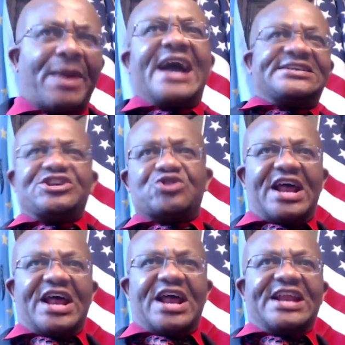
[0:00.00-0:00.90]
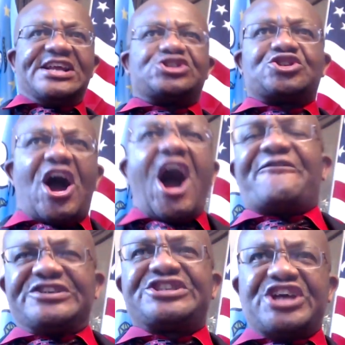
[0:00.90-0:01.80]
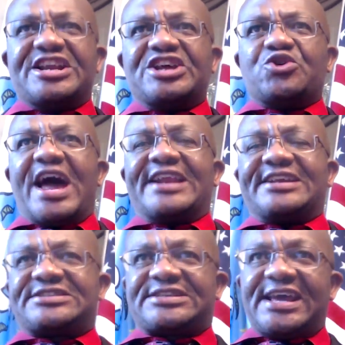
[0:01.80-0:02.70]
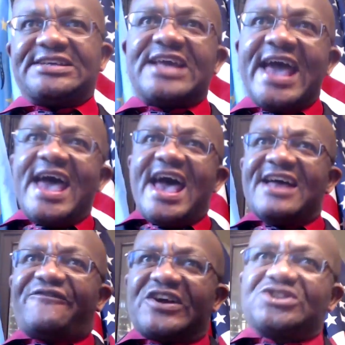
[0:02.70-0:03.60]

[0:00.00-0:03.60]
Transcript: by the United Nations office here in the United States. And